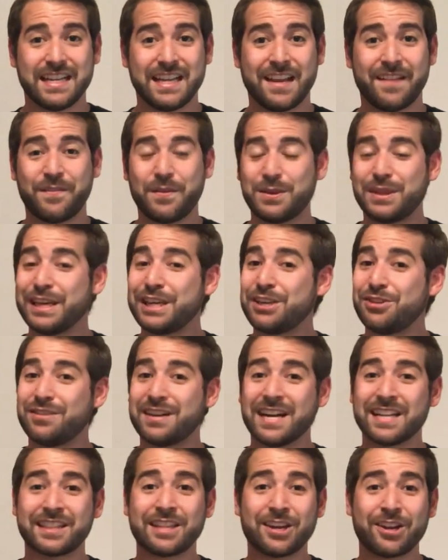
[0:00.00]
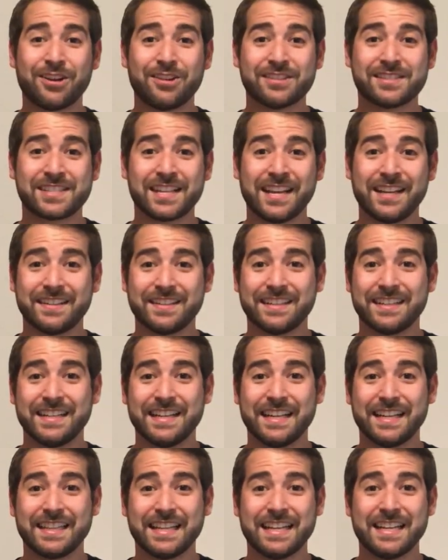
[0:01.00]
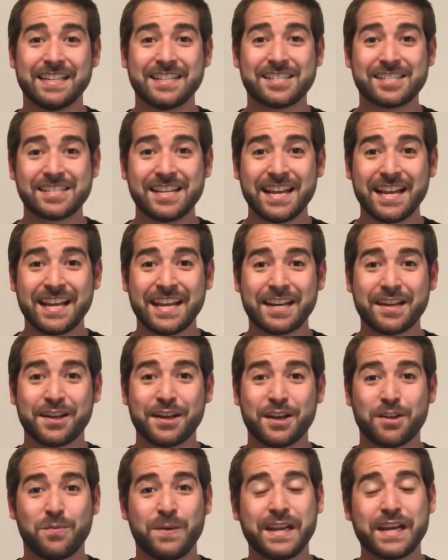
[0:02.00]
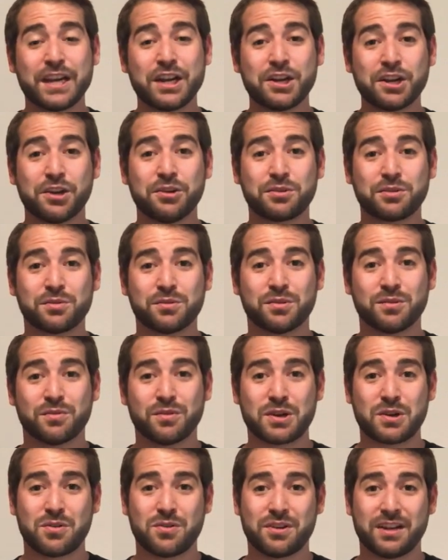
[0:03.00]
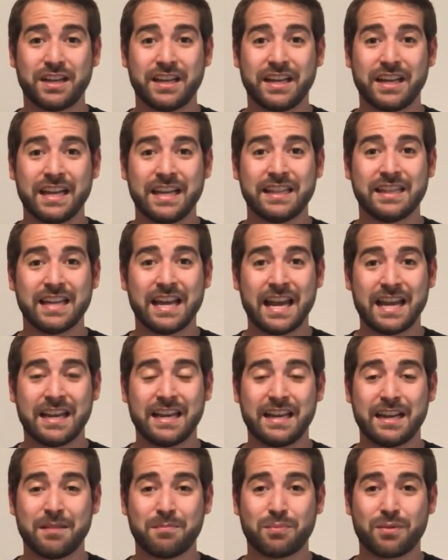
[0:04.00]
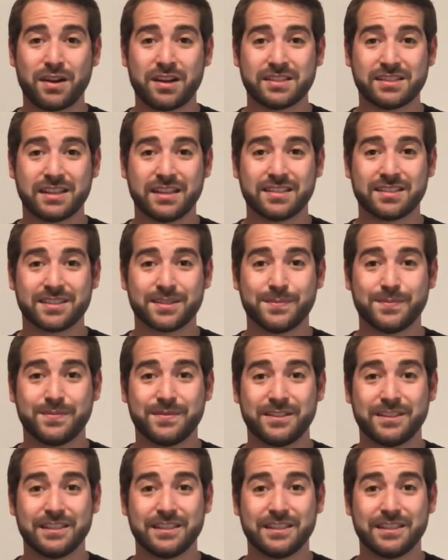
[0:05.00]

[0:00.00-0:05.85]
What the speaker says: If you think you got that all set, then instead, we can go through the recording in the editing process.